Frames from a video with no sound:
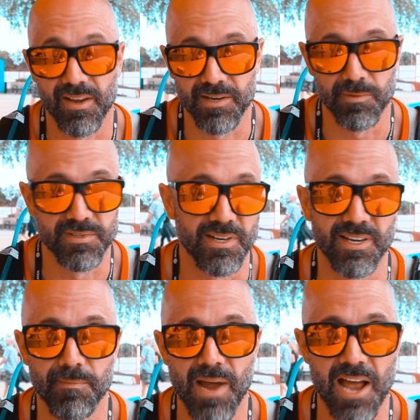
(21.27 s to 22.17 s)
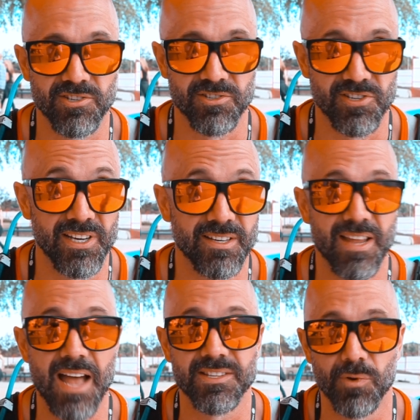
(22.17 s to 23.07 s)
He was sitting in the passenger seat,
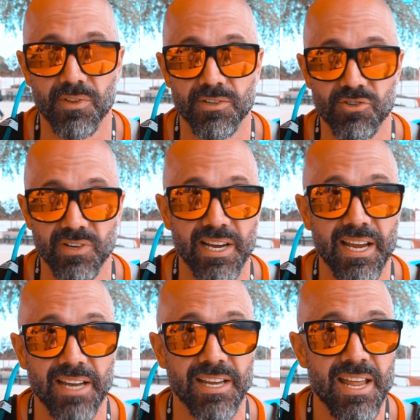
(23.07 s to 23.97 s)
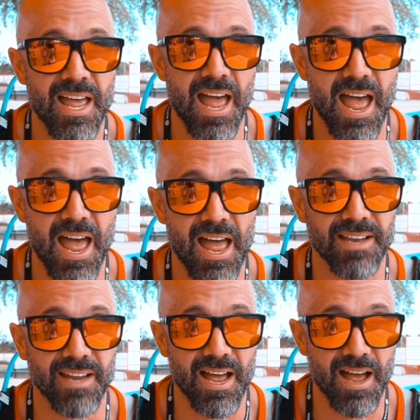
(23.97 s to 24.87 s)
and that's where the tree hit.
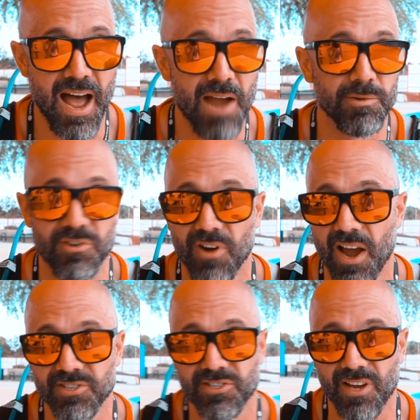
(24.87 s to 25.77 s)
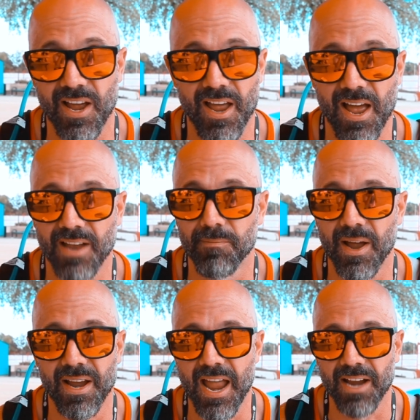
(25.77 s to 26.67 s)
And I was crushed. I had
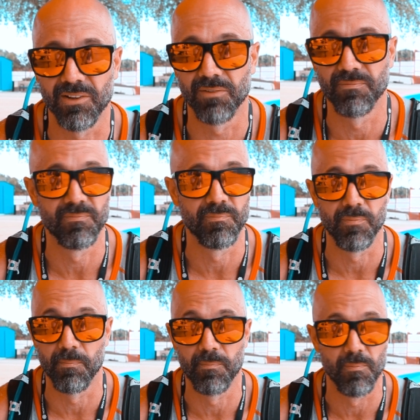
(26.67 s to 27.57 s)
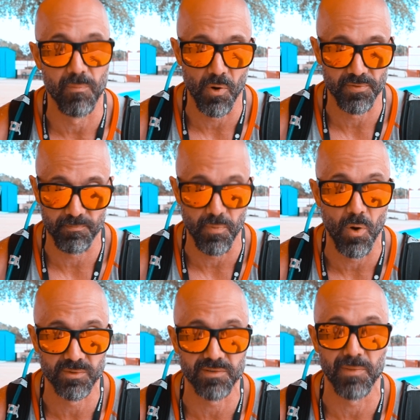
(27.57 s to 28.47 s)
my ankle, both
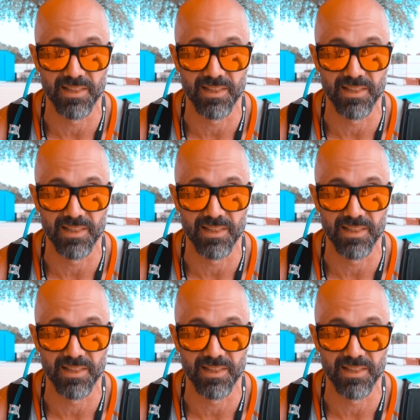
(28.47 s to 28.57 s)
bones of my